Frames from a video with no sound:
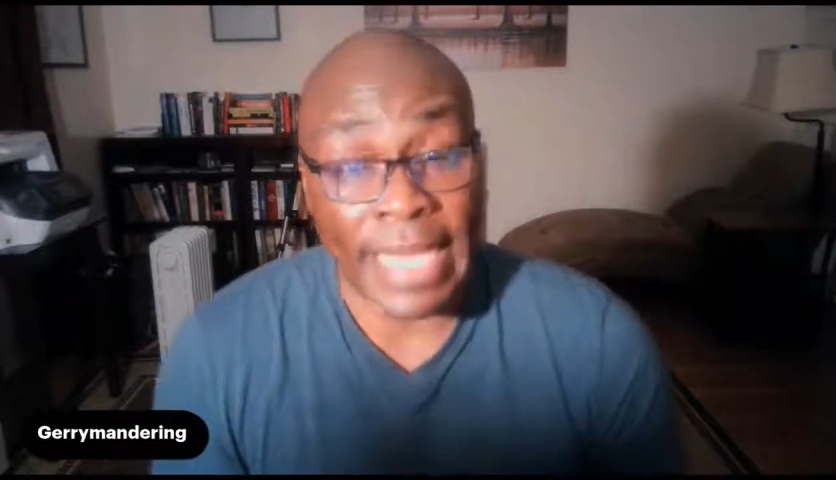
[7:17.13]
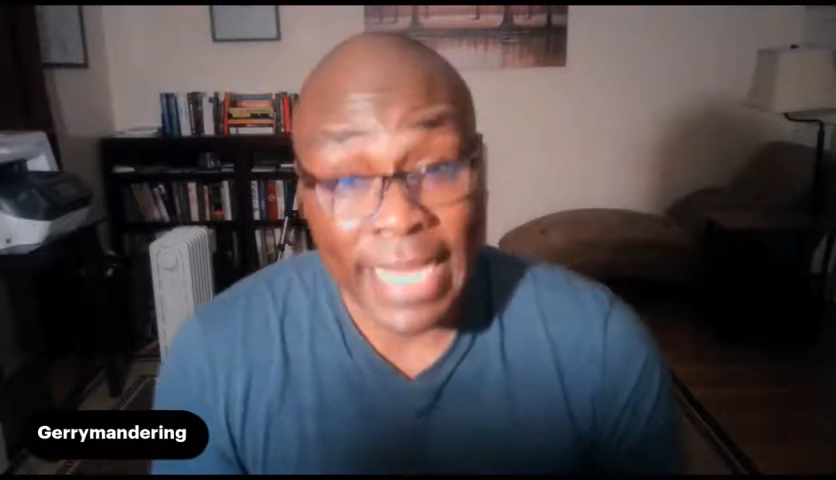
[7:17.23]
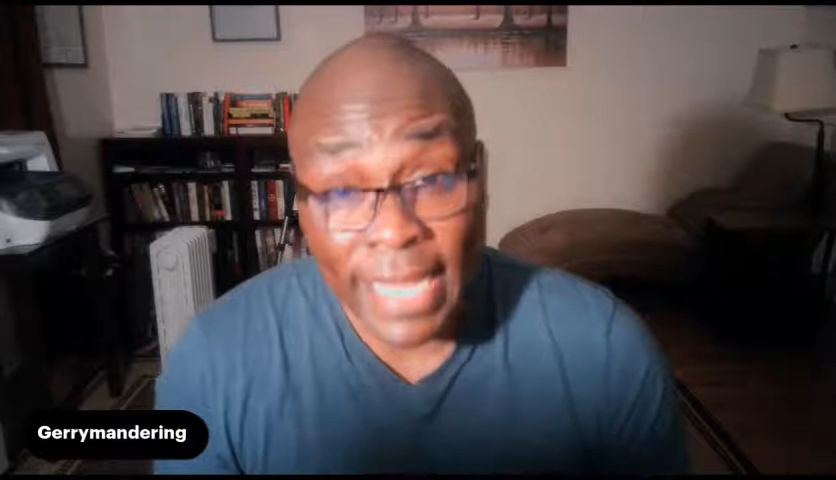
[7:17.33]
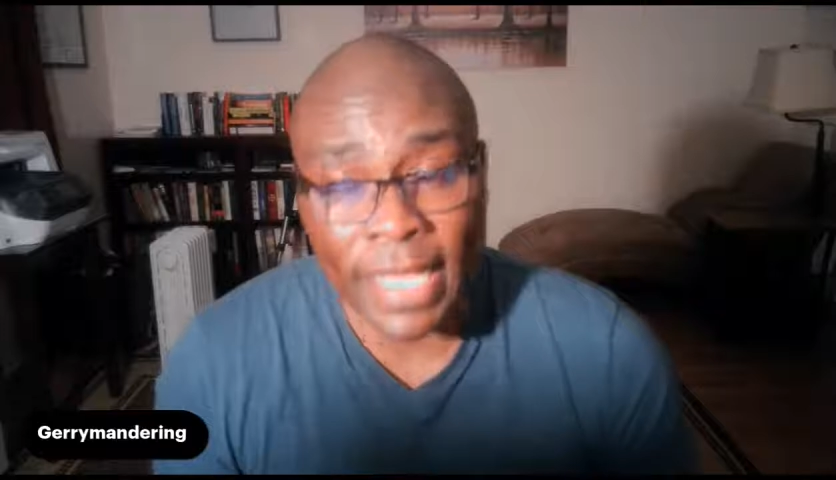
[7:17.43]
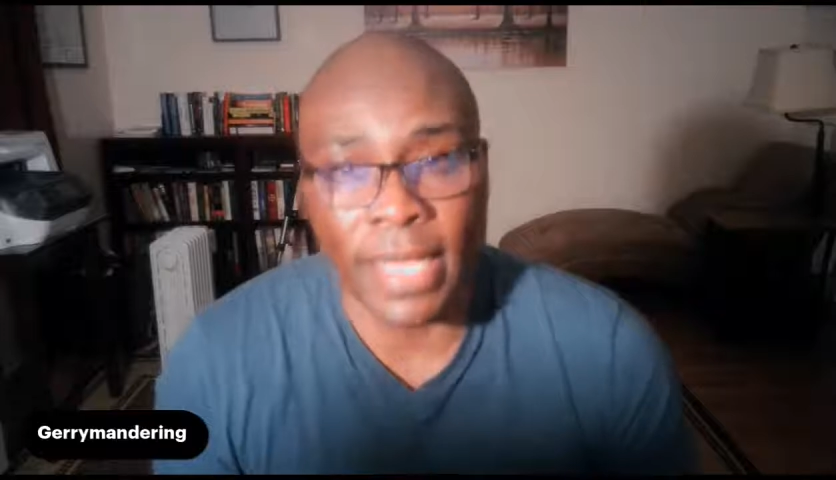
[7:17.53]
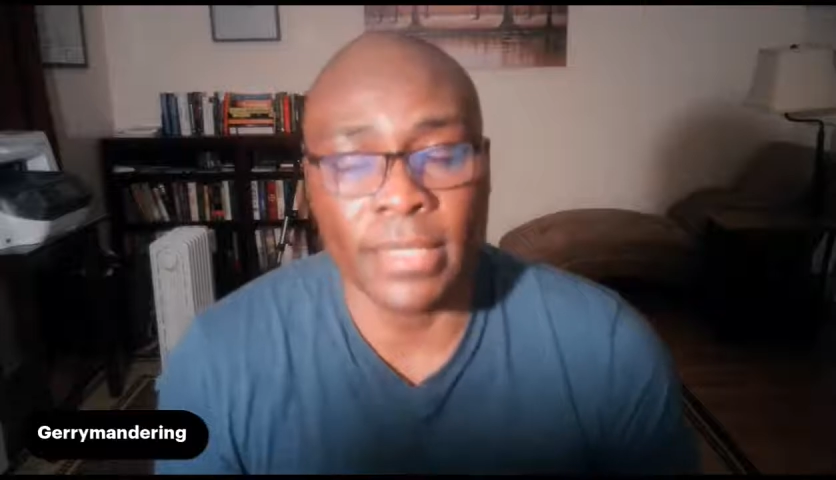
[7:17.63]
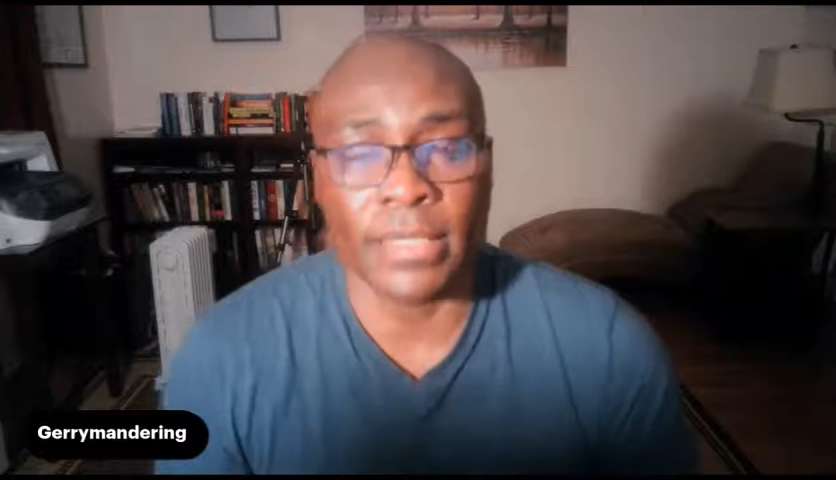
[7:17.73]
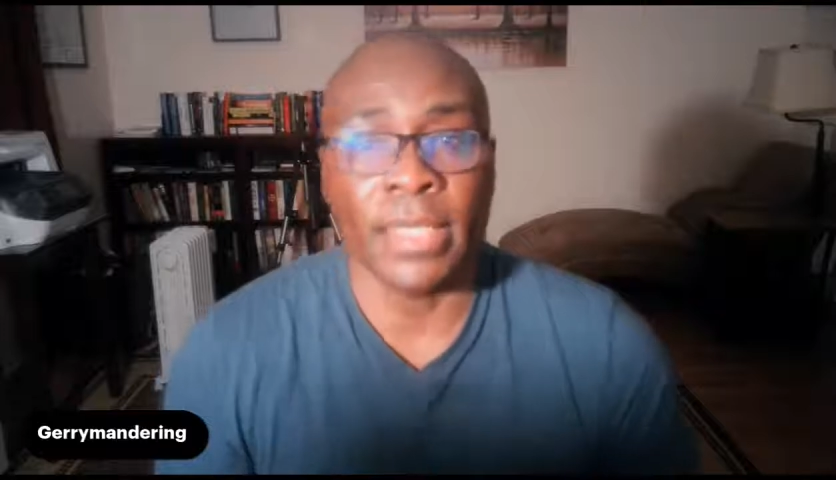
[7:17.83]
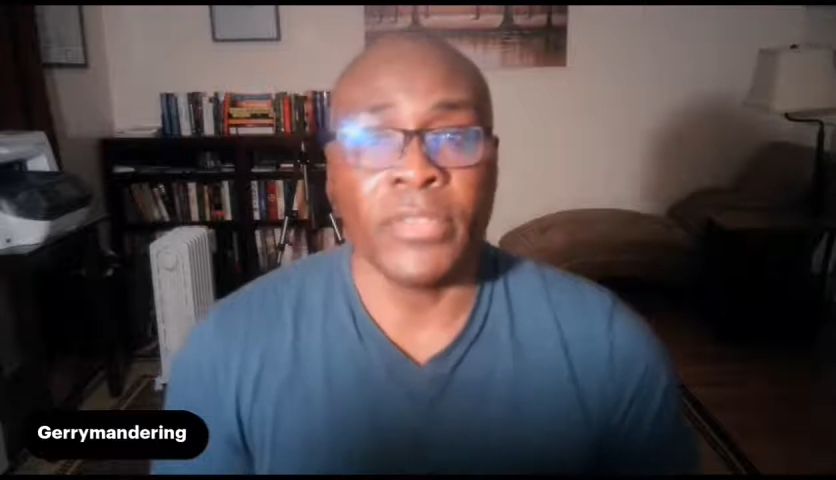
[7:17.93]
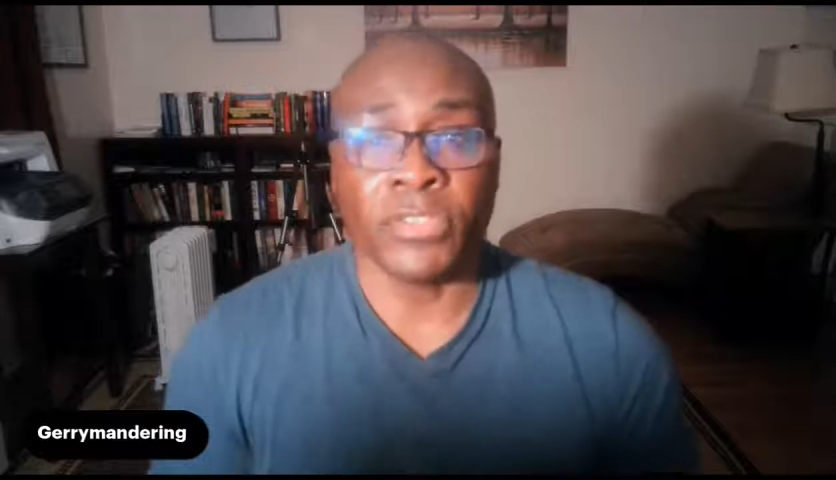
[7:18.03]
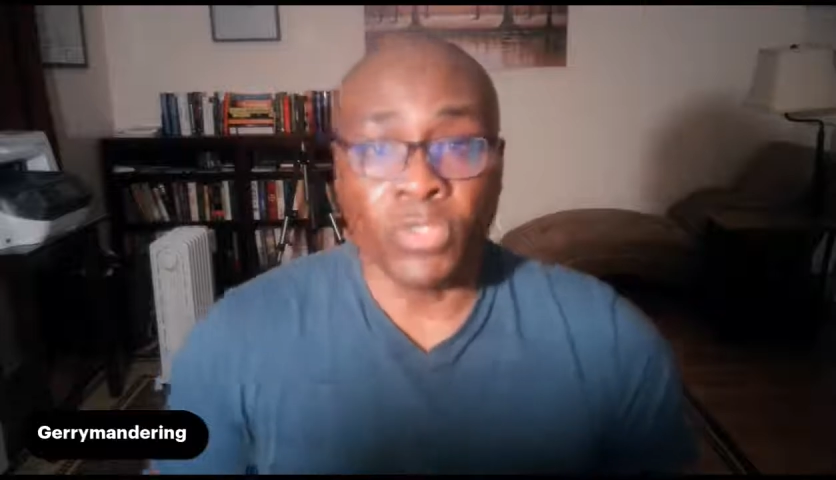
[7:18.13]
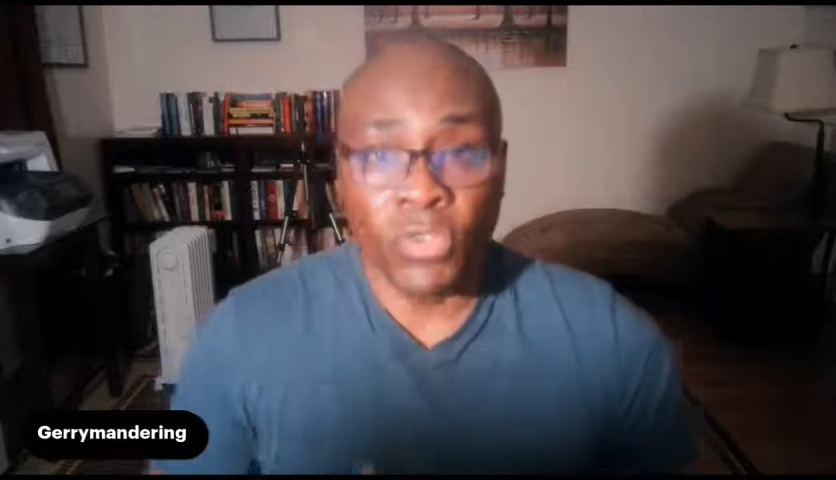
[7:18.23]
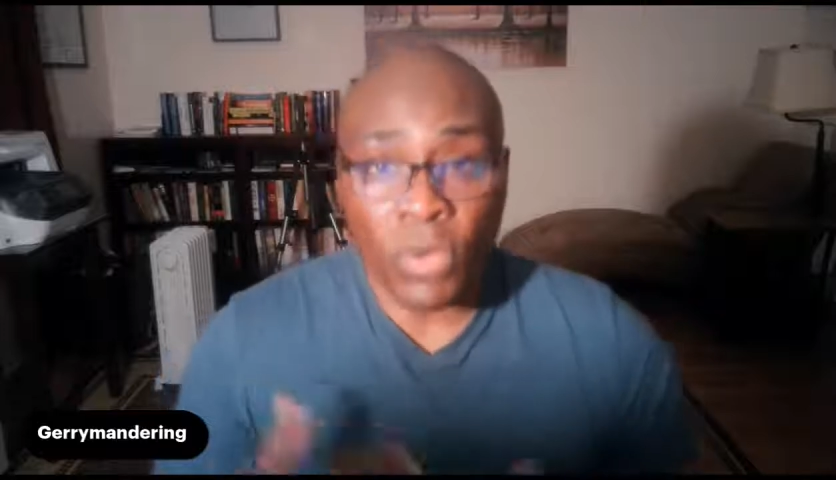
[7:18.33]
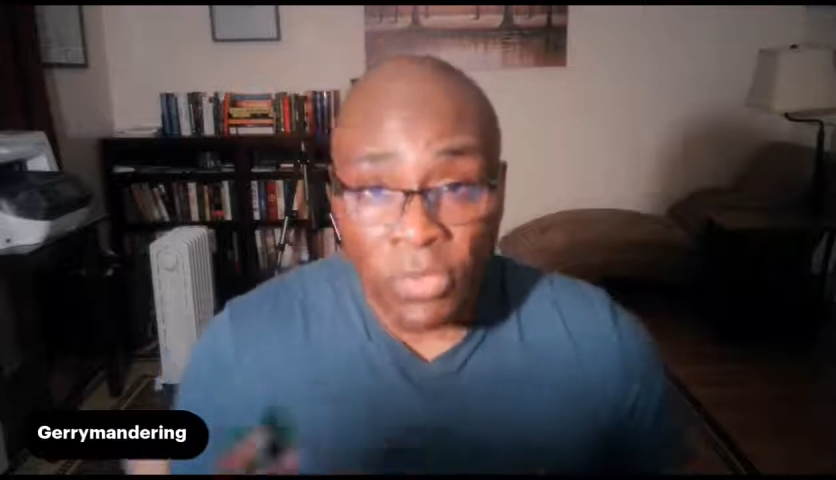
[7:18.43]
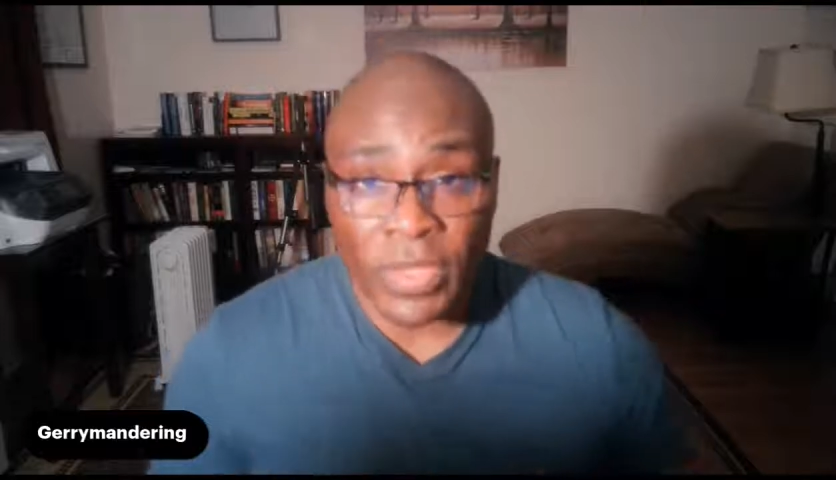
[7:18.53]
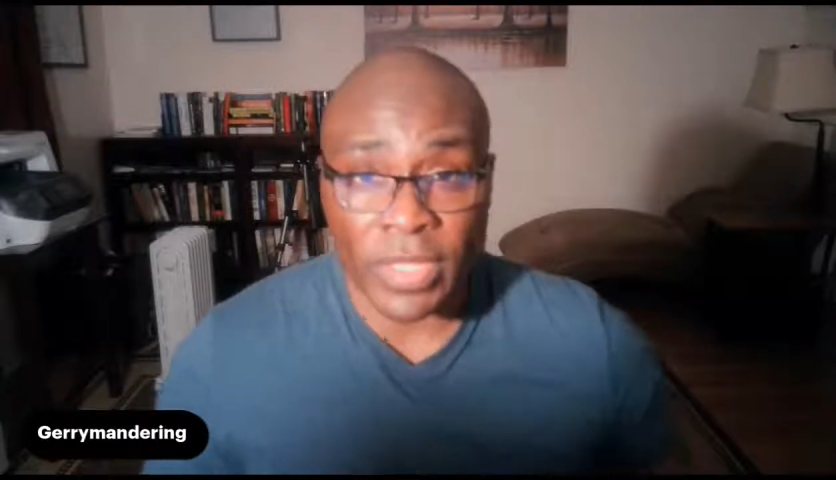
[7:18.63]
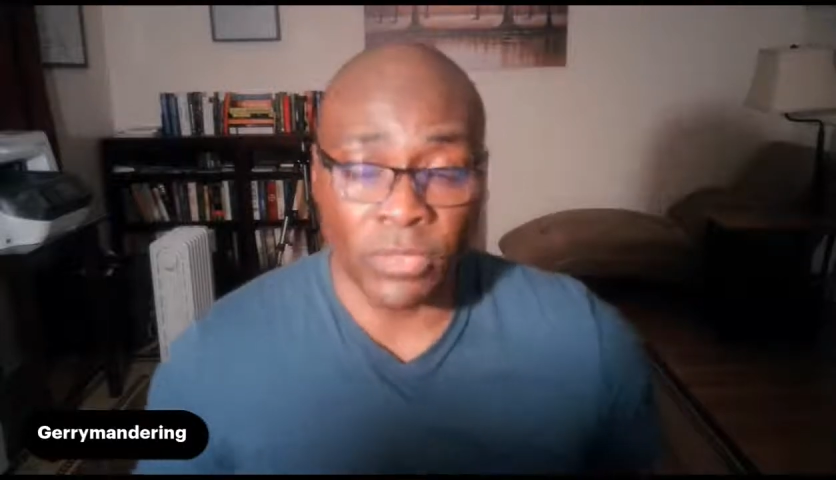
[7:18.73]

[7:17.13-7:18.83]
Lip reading: In any case, there's growth in